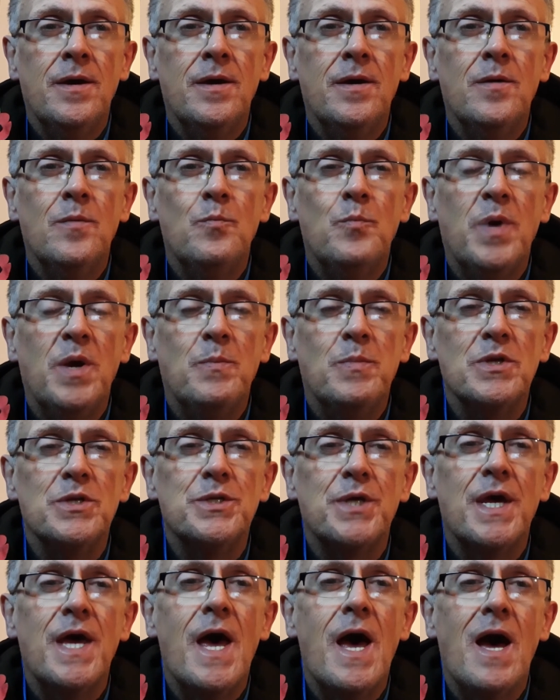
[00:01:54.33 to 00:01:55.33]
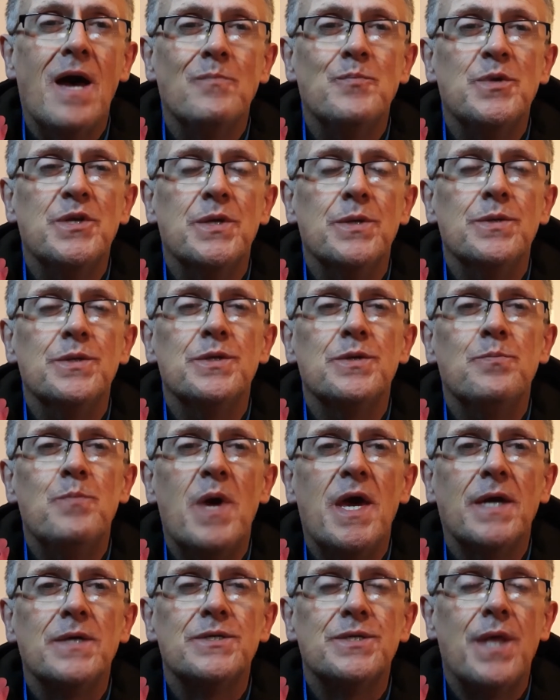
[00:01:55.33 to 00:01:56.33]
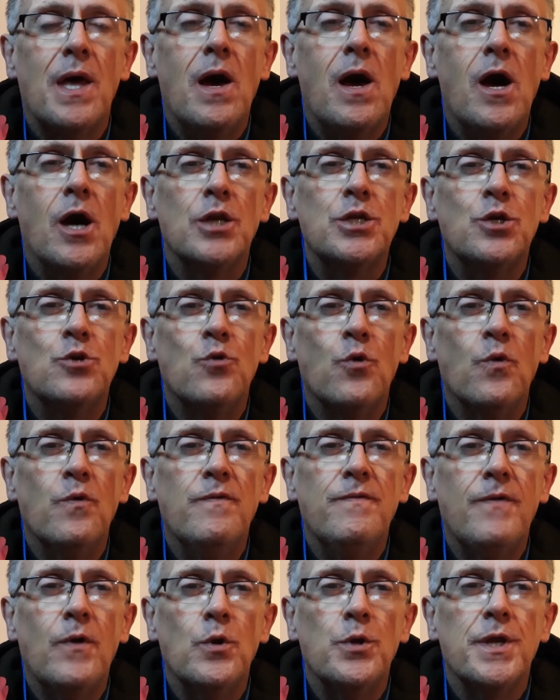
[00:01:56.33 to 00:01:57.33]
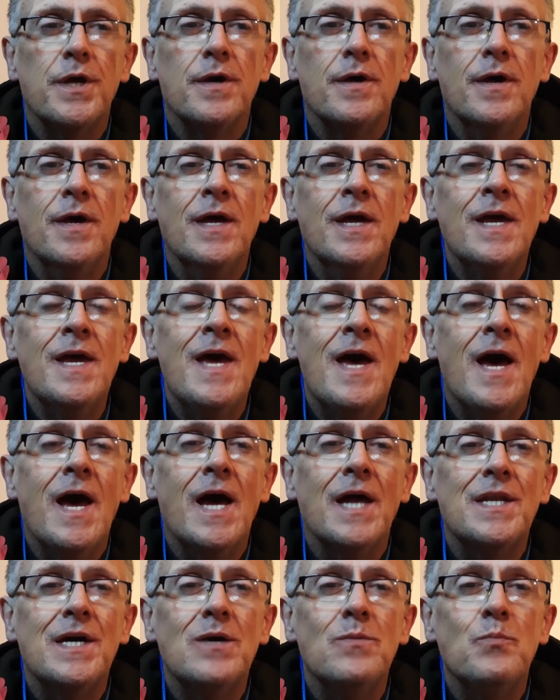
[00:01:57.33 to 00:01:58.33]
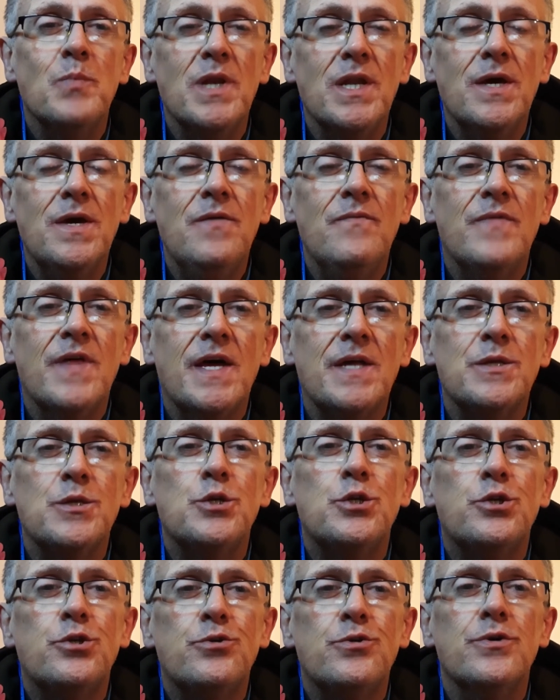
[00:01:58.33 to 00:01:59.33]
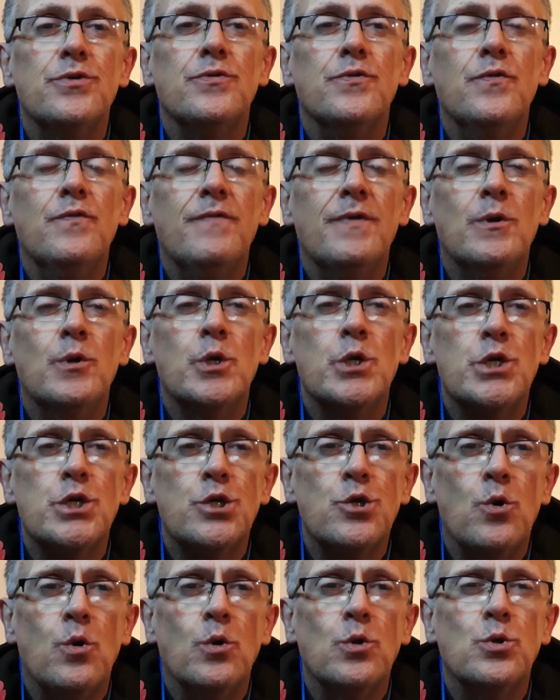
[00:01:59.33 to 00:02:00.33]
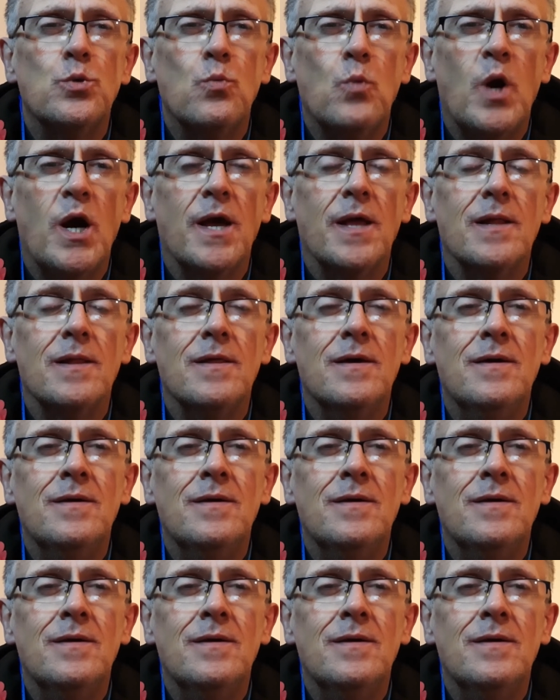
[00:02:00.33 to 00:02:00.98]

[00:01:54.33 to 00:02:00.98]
People say absence makes the heart grow fonder, and I believe that's true for a short while.